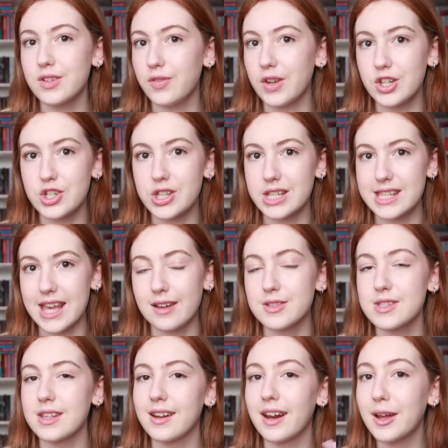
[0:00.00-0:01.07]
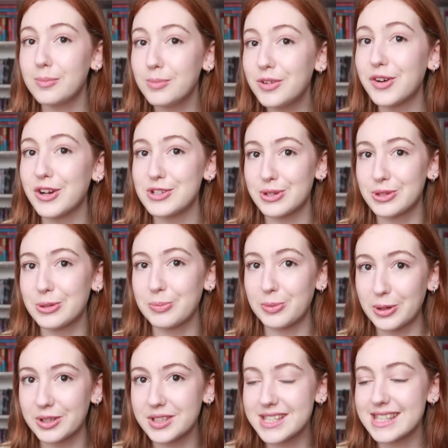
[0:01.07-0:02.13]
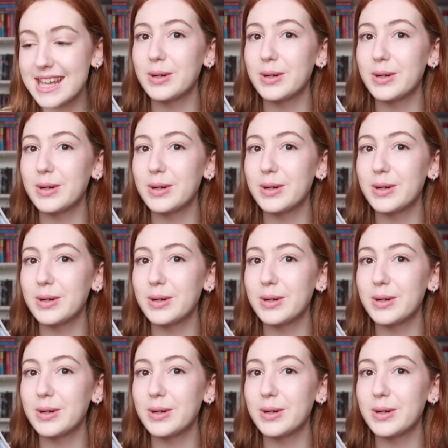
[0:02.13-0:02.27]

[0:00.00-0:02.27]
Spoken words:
to finish this out so that I can move on to other books.